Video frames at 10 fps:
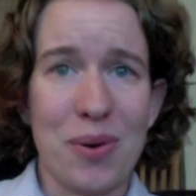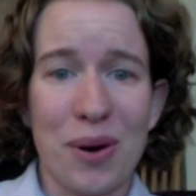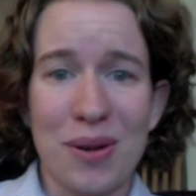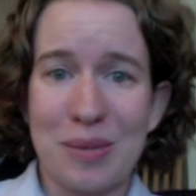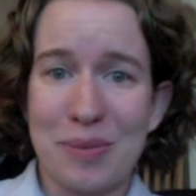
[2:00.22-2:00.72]

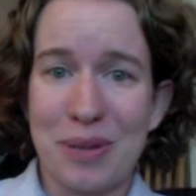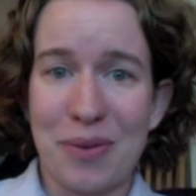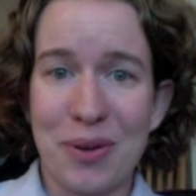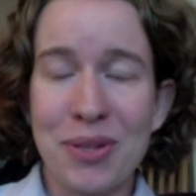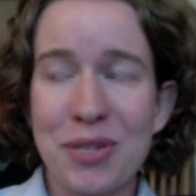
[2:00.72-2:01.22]
calls himself
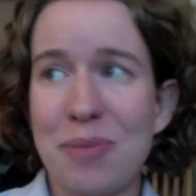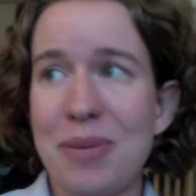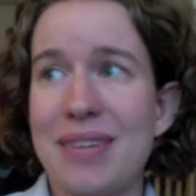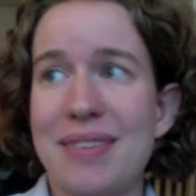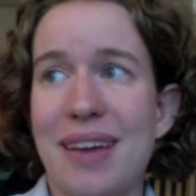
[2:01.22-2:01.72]
a Christian
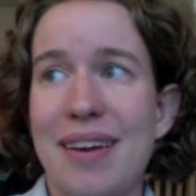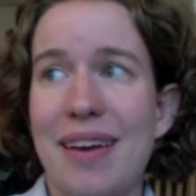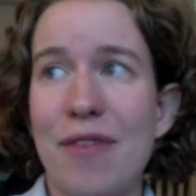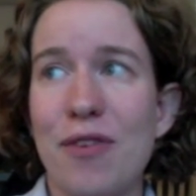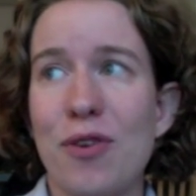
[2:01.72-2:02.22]
because I
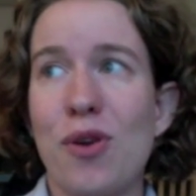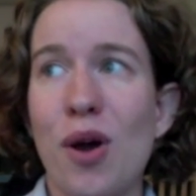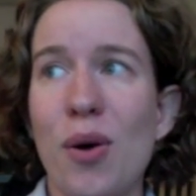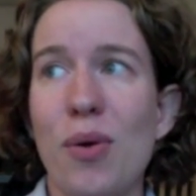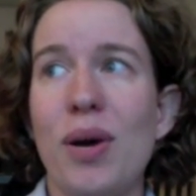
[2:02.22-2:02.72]
never
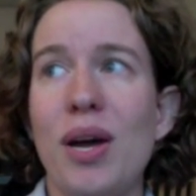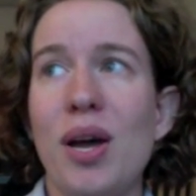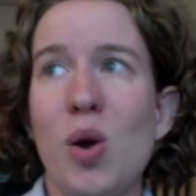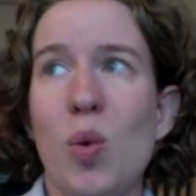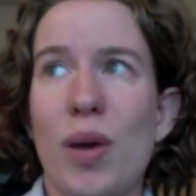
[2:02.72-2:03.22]
know
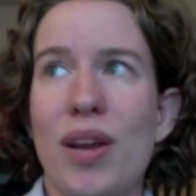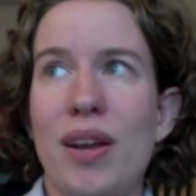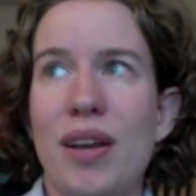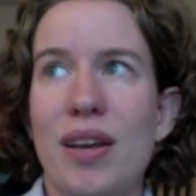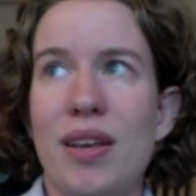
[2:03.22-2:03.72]

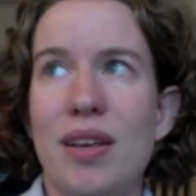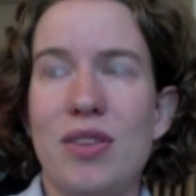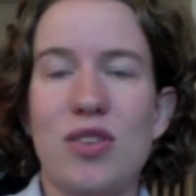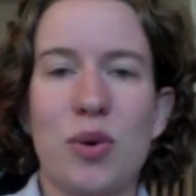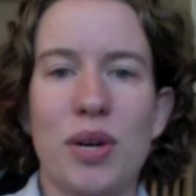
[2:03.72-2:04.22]
when
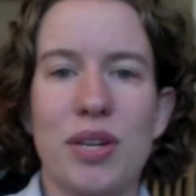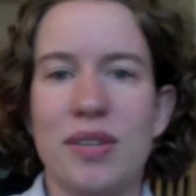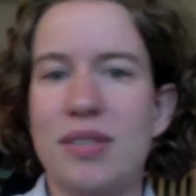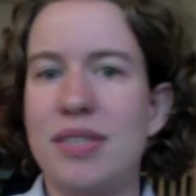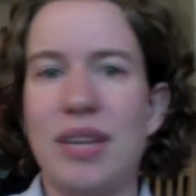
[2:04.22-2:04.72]
it's going
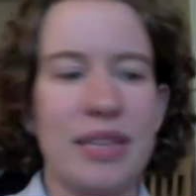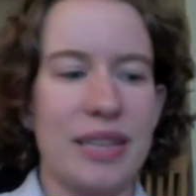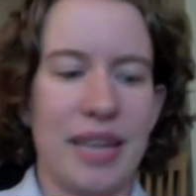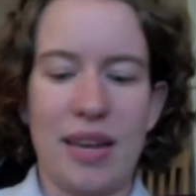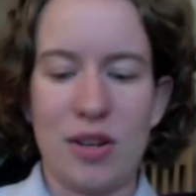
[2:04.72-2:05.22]
to
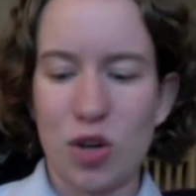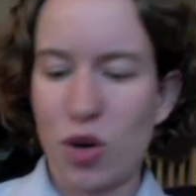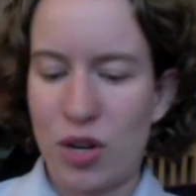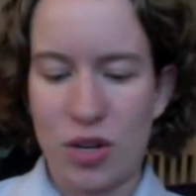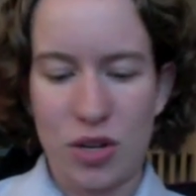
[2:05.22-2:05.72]
suddenly
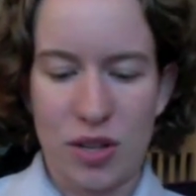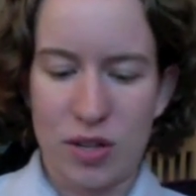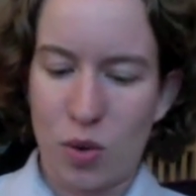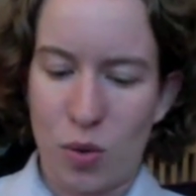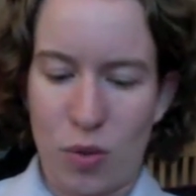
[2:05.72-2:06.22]
turn into
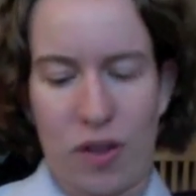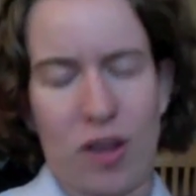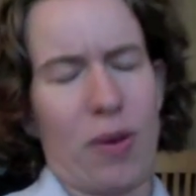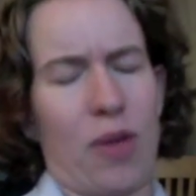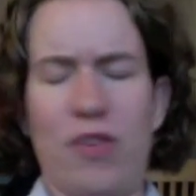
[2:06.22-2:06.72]
this whole
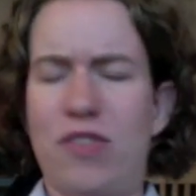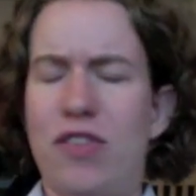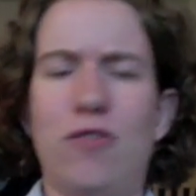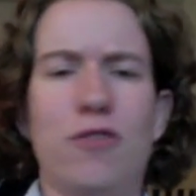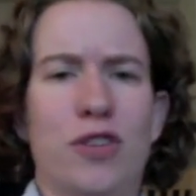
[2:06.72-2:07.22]
thing about the
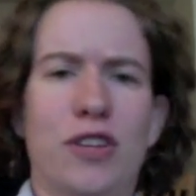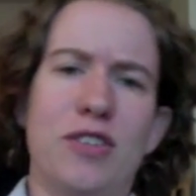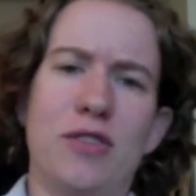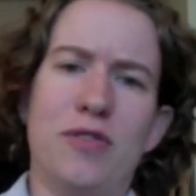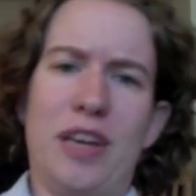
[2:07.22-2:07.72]

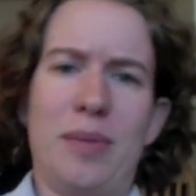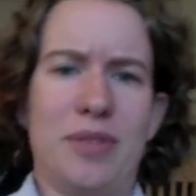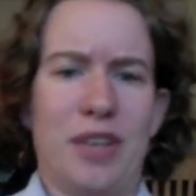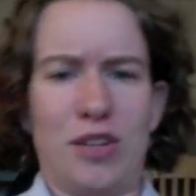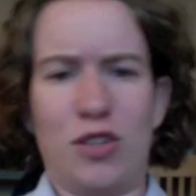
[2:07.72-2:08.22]
sinfulness of
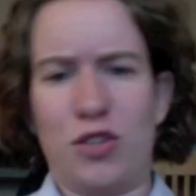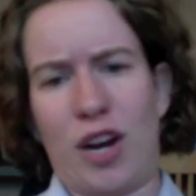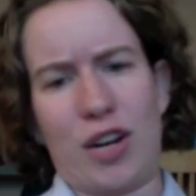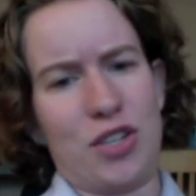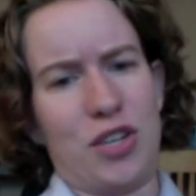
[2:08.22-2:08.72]
same-sex
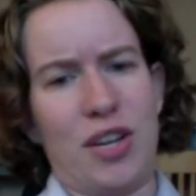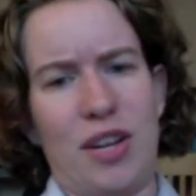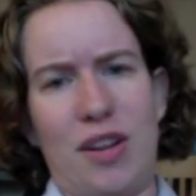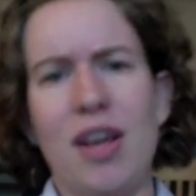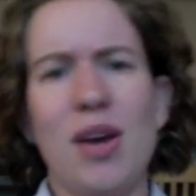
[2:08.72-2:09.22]

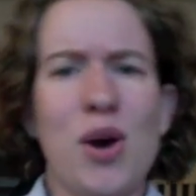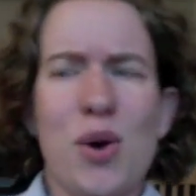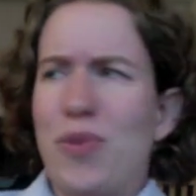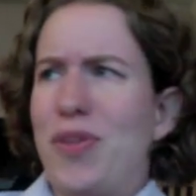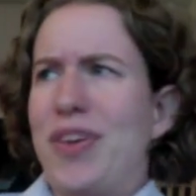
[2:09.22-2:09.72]
attraction
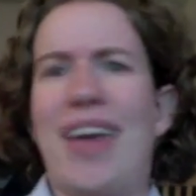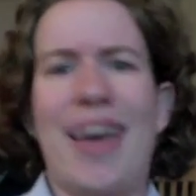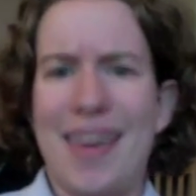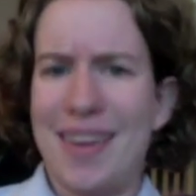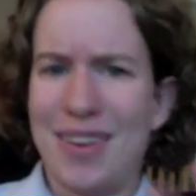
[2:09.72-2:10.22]
or the
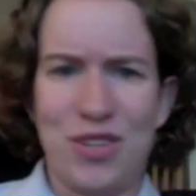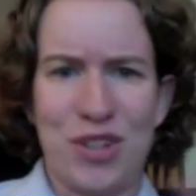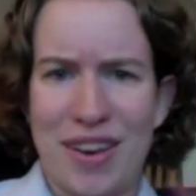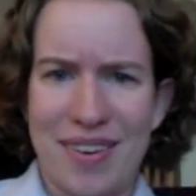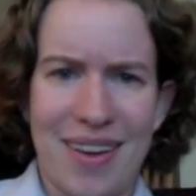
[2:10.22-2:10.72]
gay
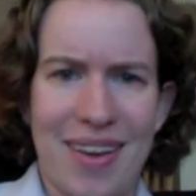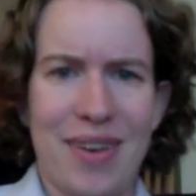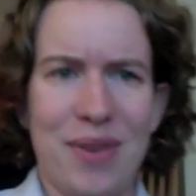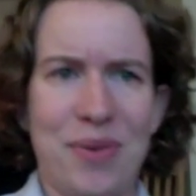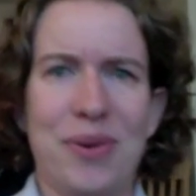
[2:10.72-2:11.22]

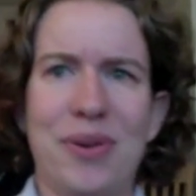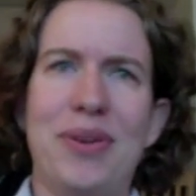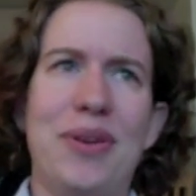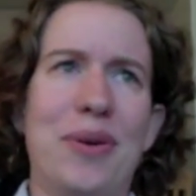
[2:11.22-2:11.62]
agenda or,